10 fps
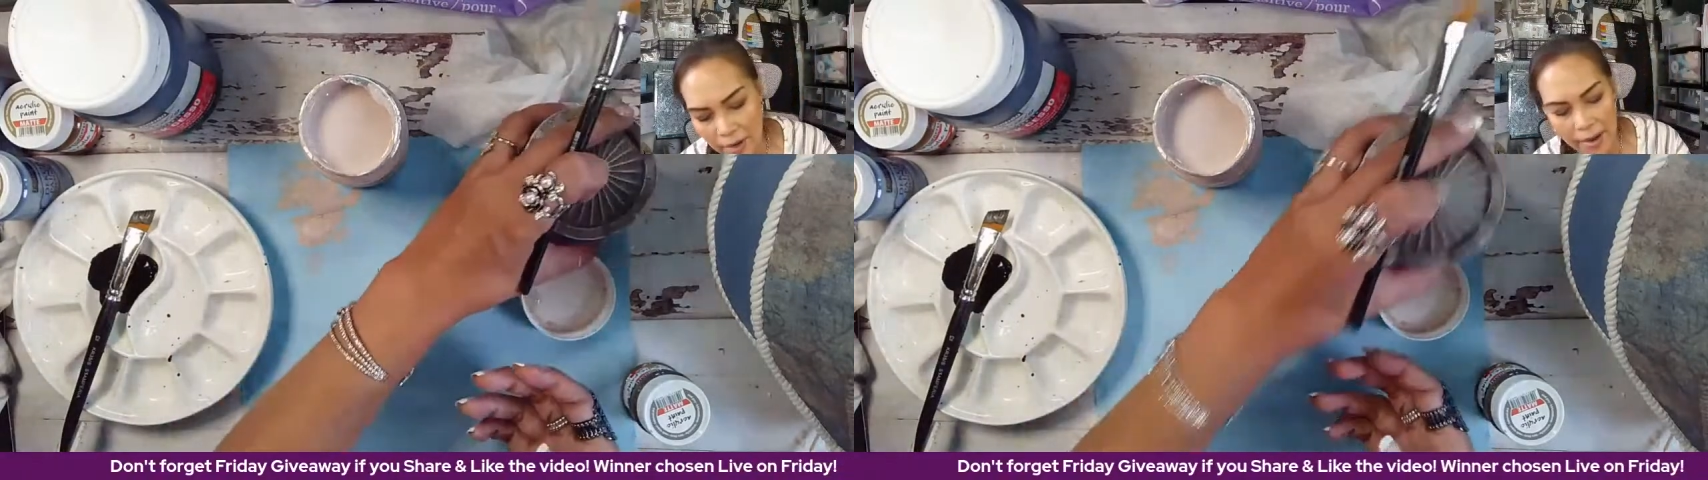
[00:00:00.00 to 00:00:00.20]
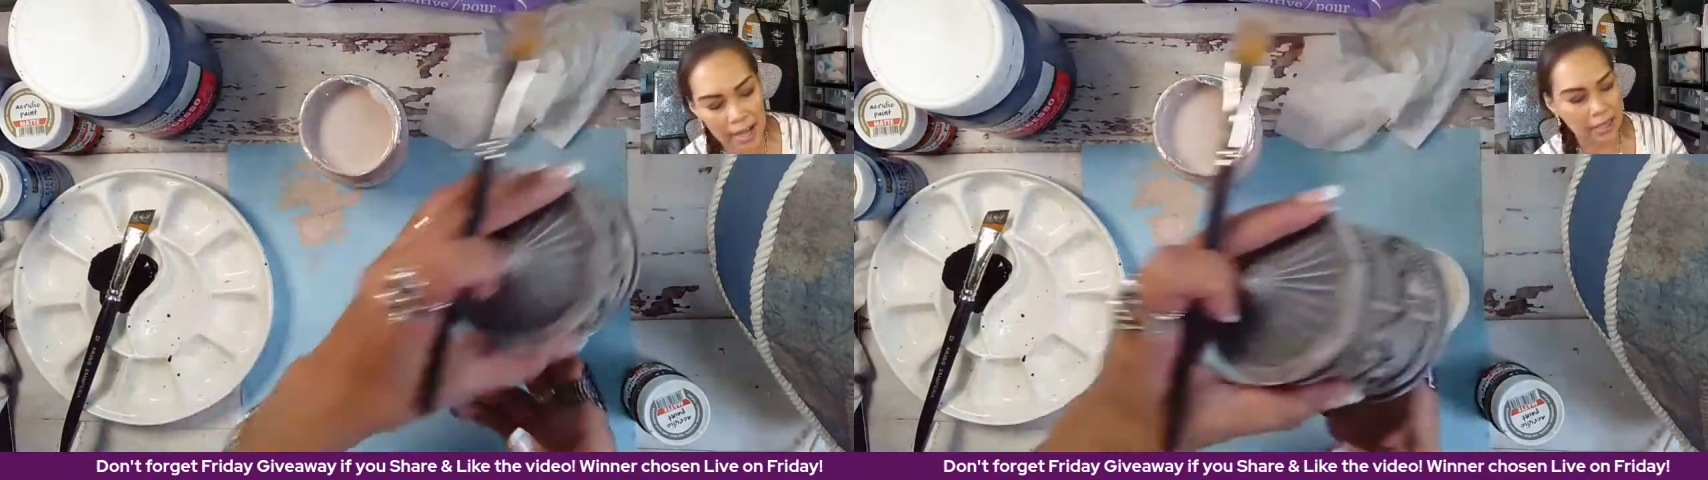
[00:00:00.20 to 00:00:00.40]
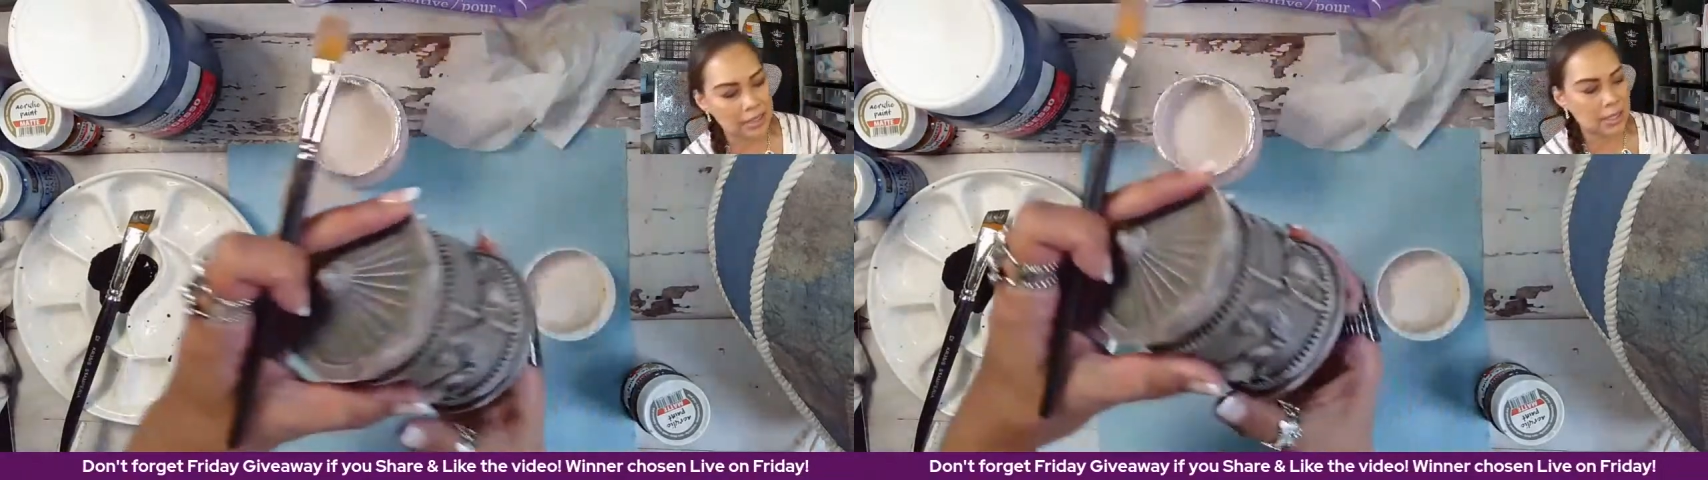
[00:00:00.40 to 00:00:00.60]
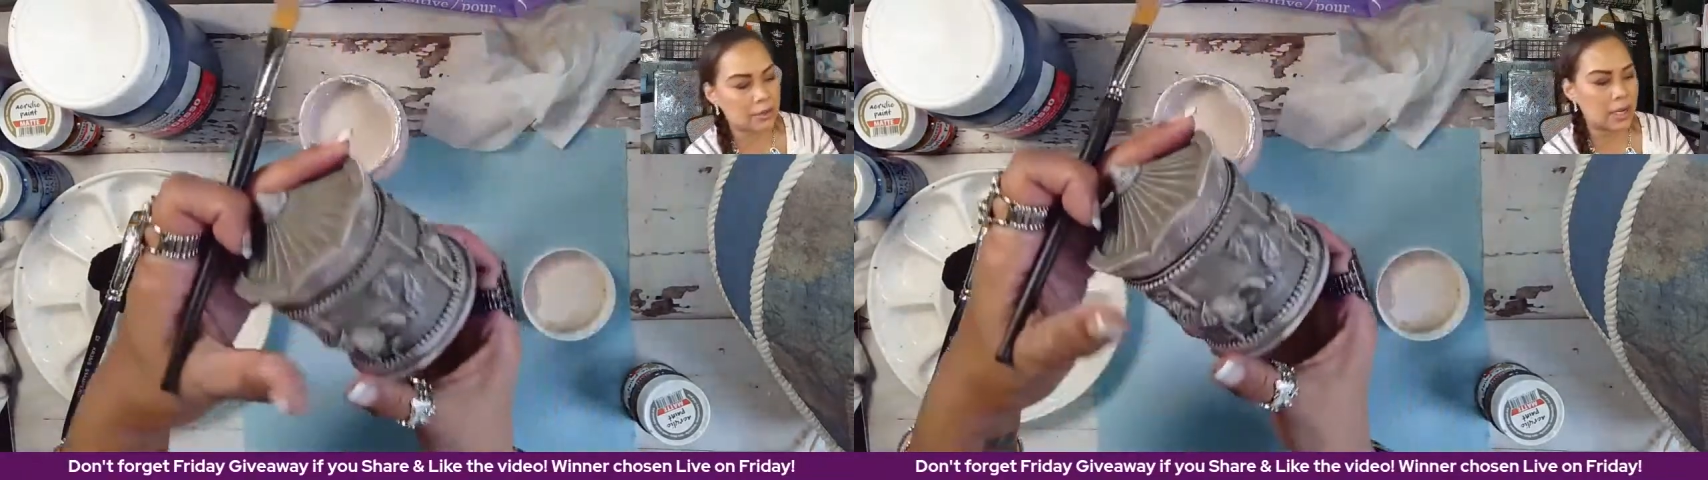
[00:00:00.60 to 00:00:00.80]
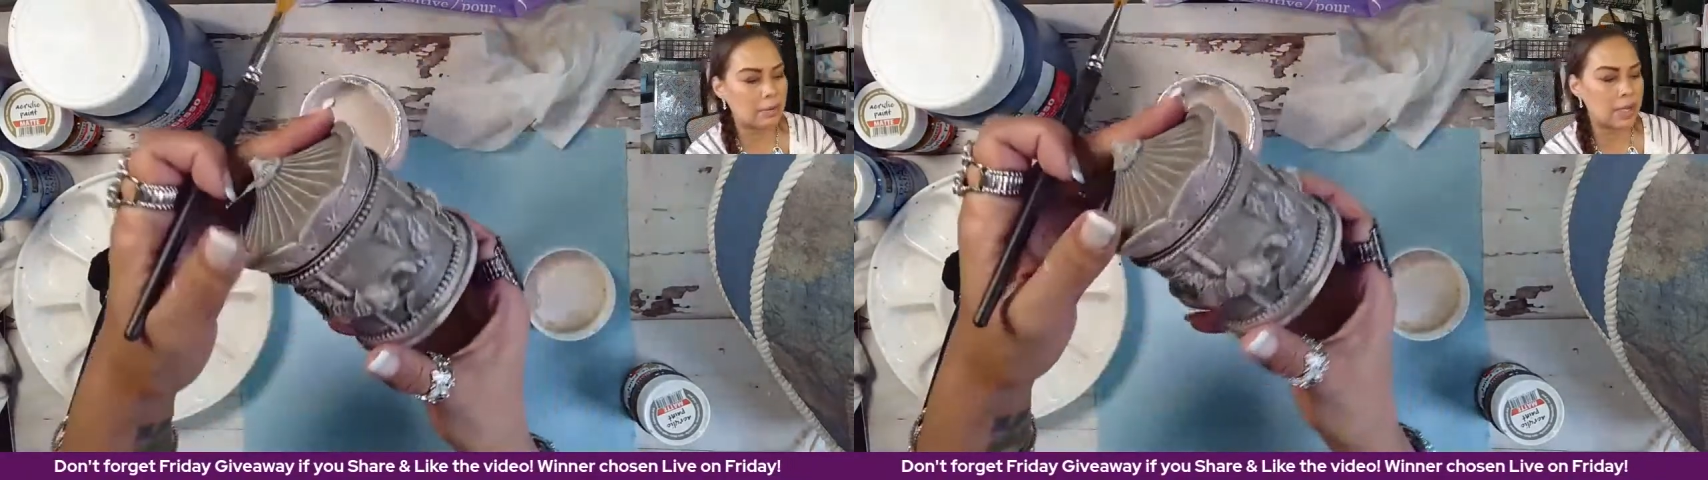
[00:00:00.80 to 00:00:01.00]
All right,
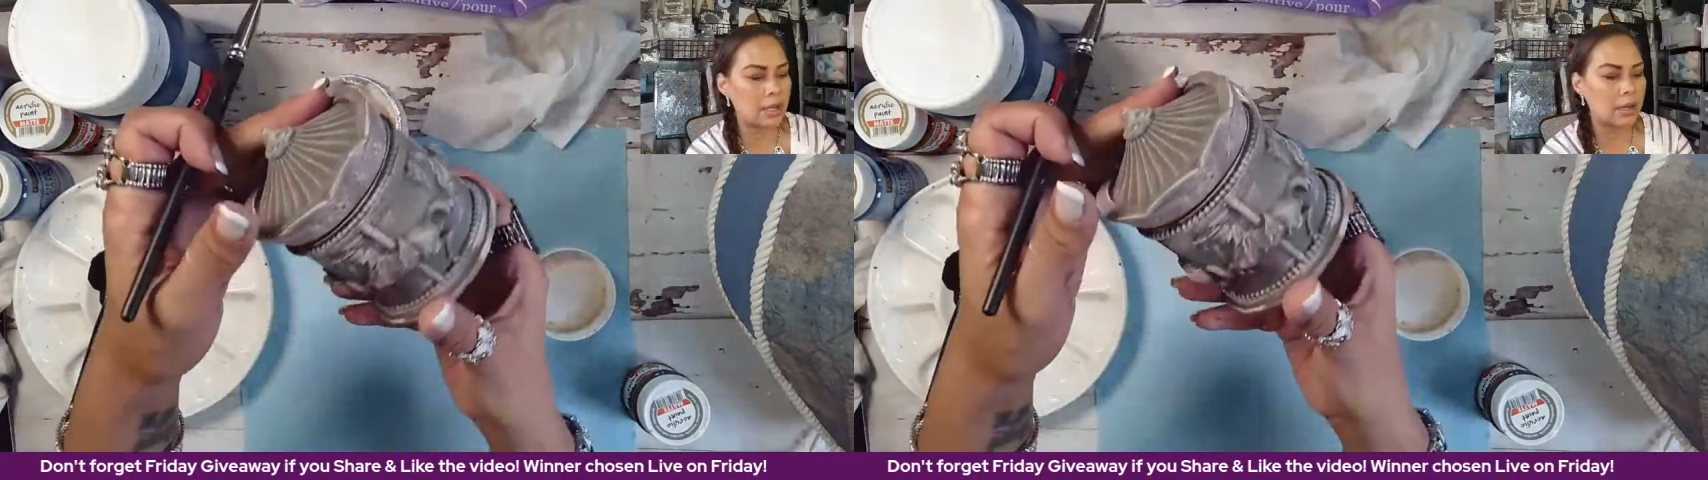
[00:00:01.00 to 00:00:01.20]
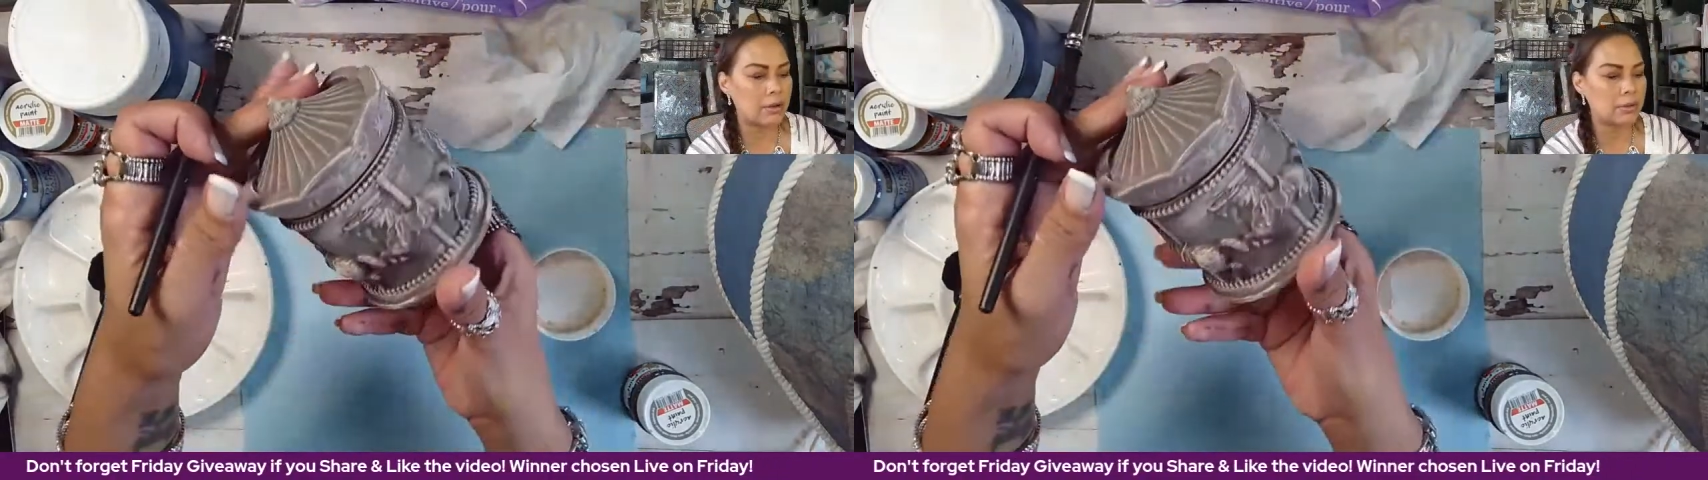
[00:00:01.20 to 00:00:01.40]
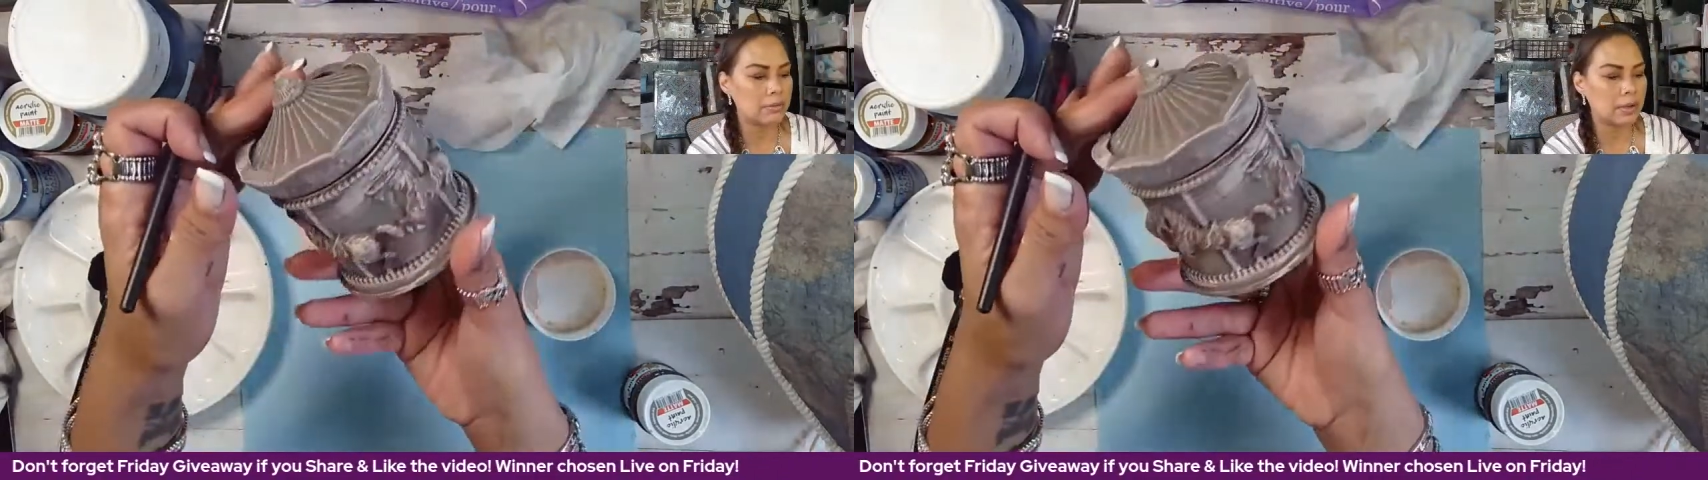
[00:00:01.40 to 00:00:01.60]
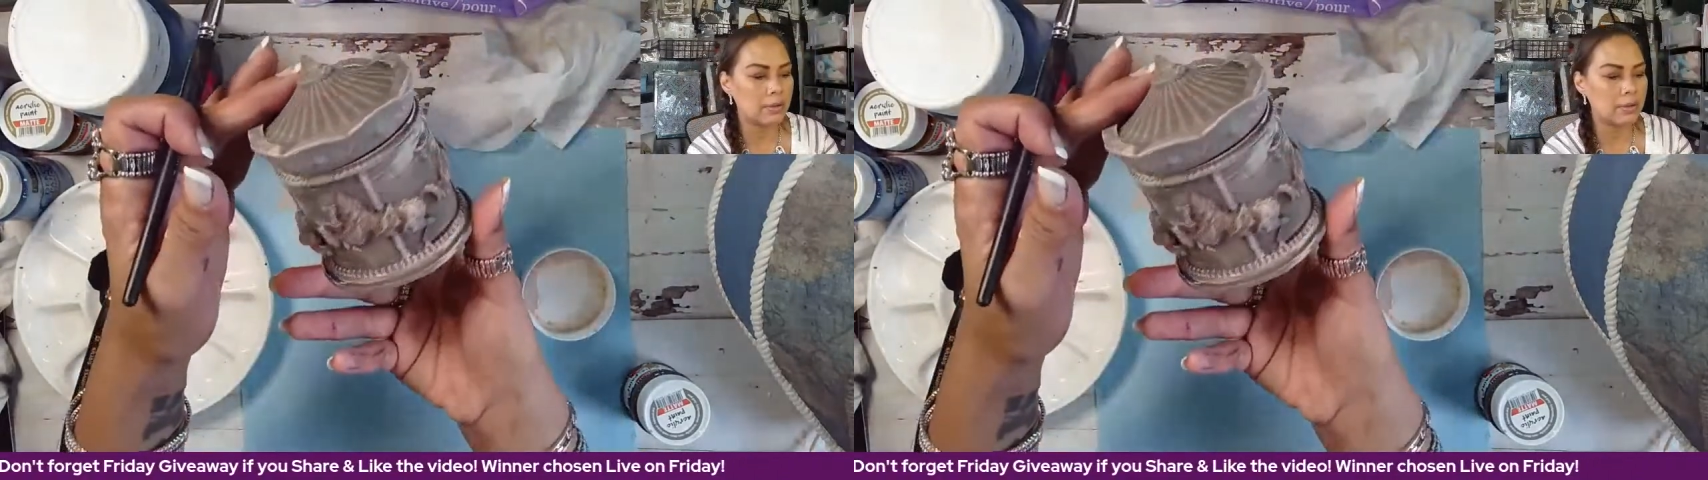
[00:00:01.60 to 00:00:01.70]
so there we go.